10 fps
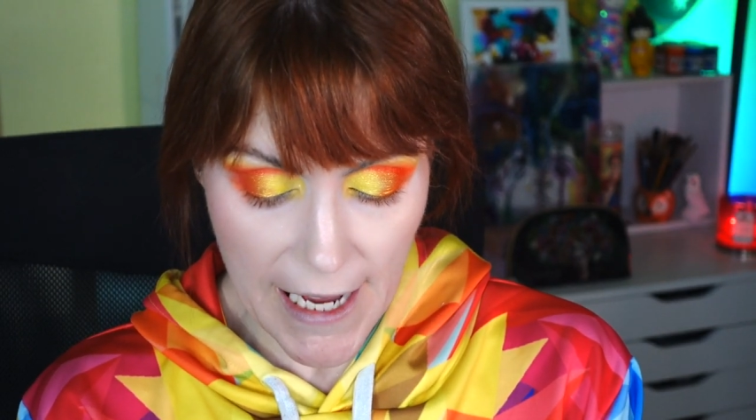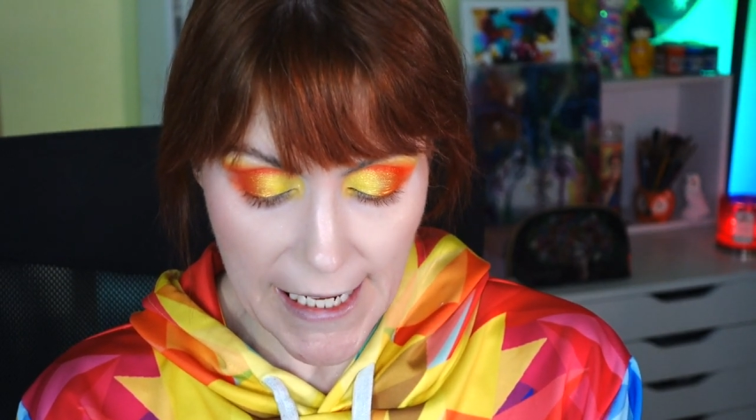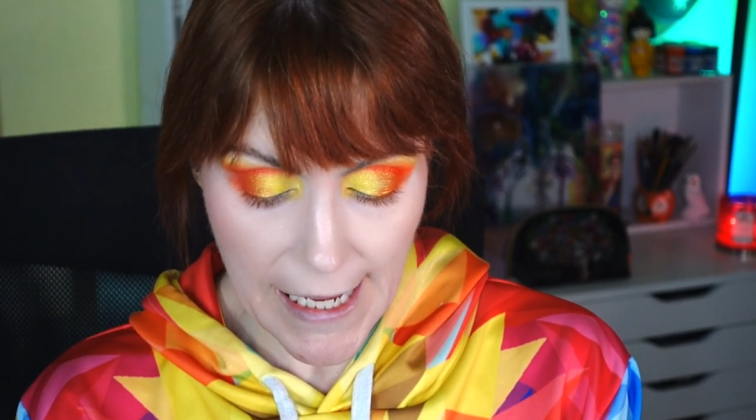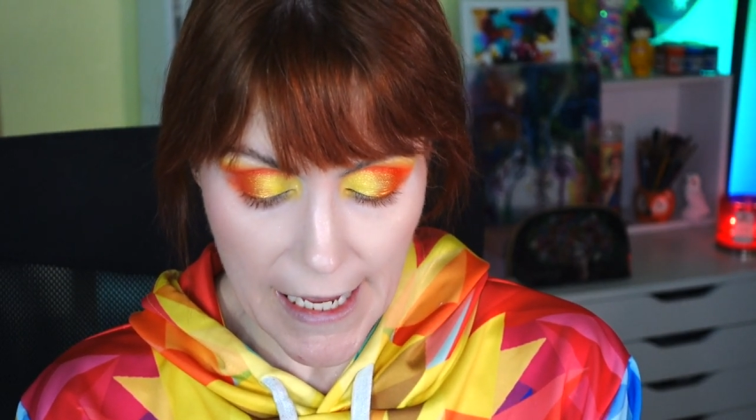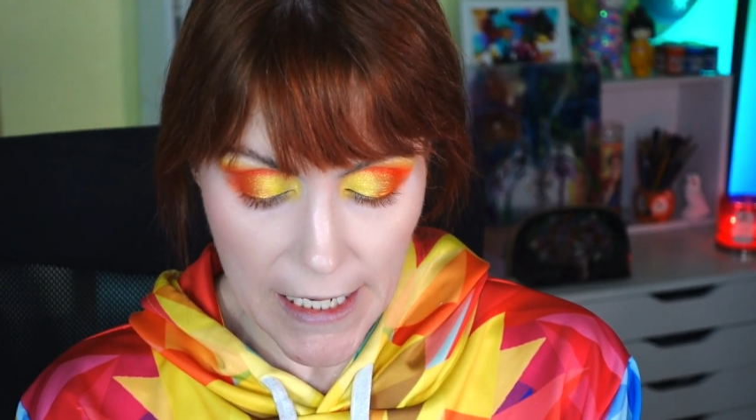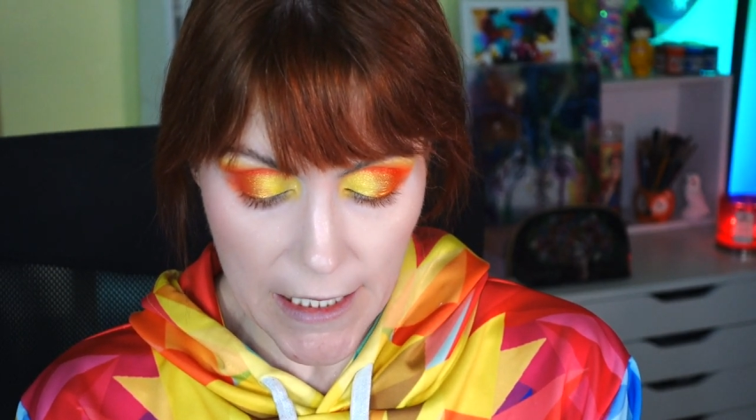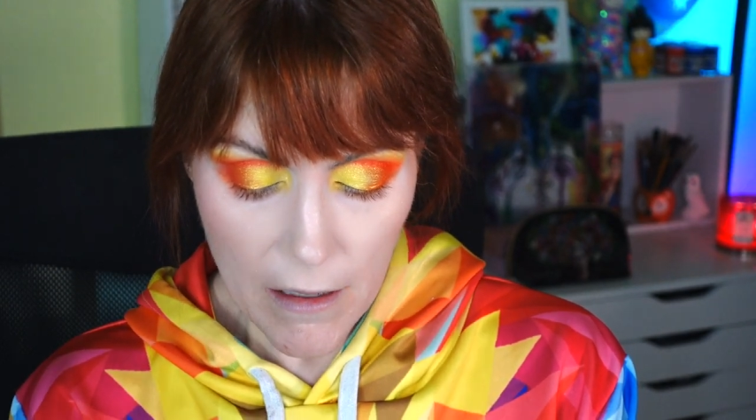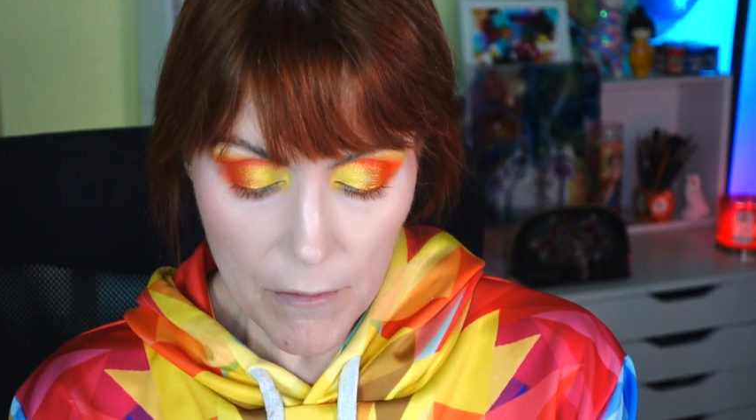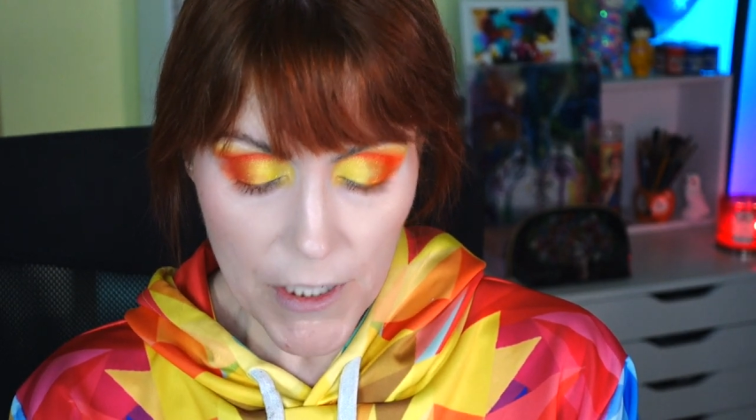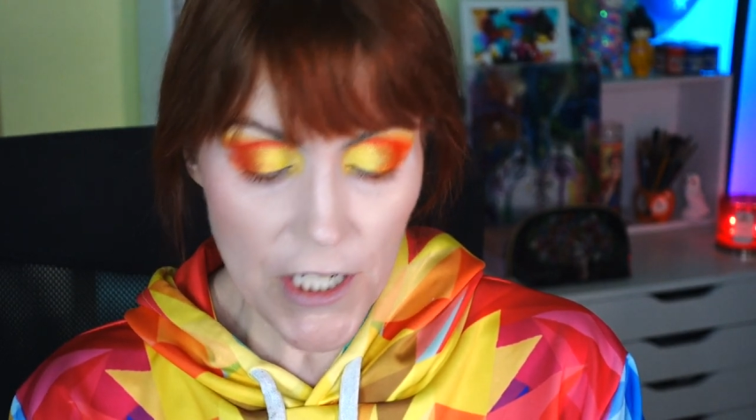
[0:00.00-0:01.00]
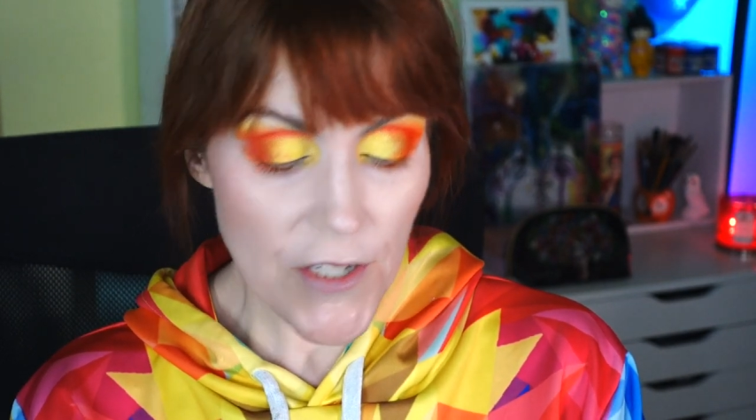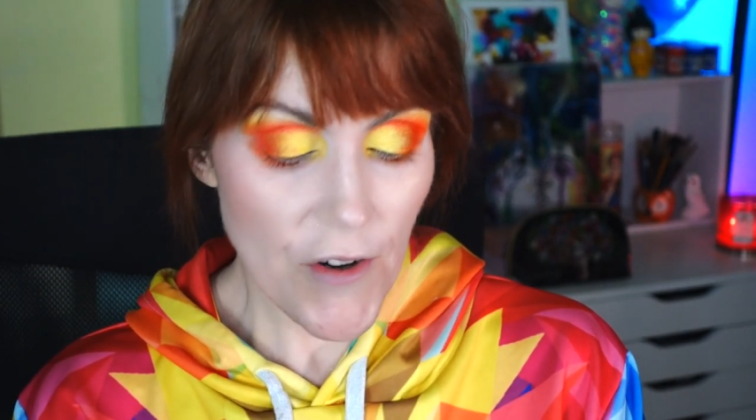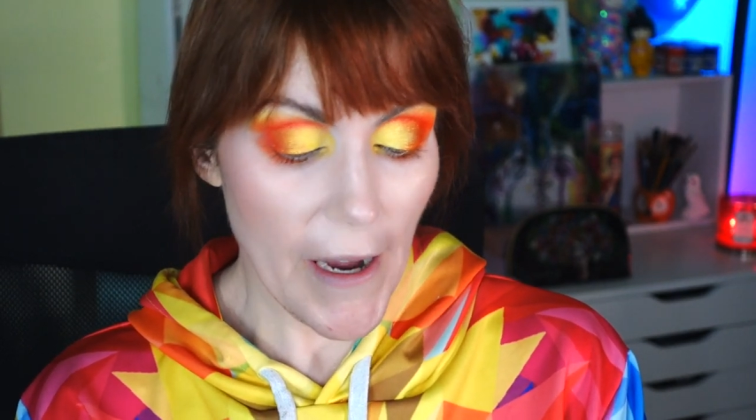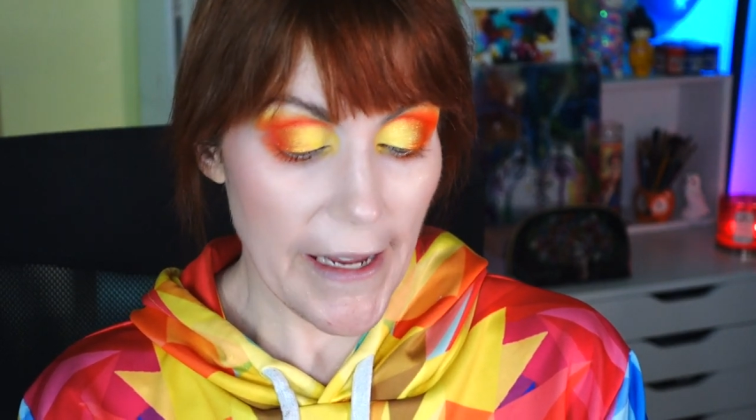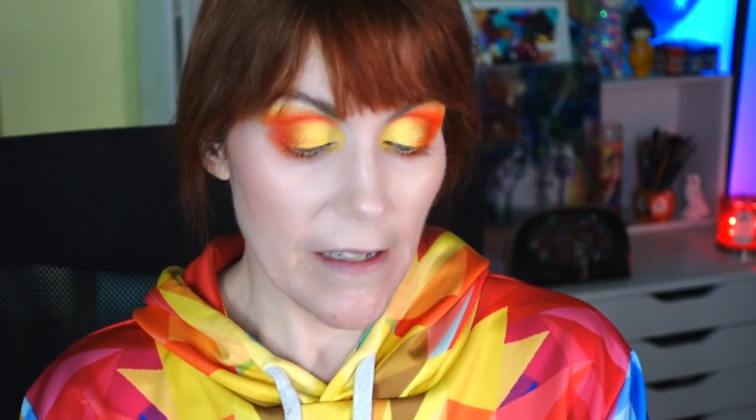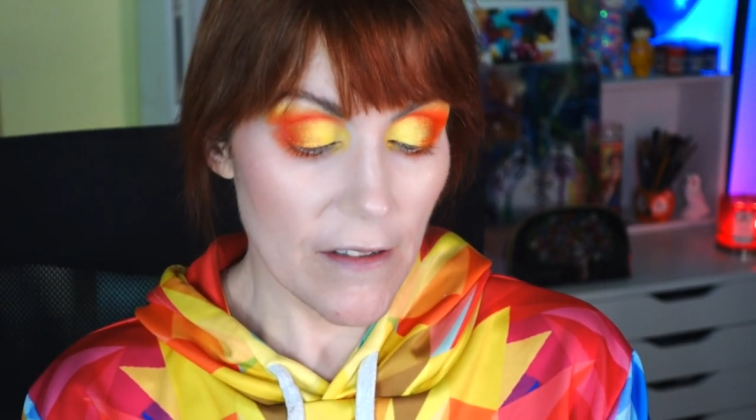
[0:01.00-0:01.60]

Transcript: I get it, but just try it.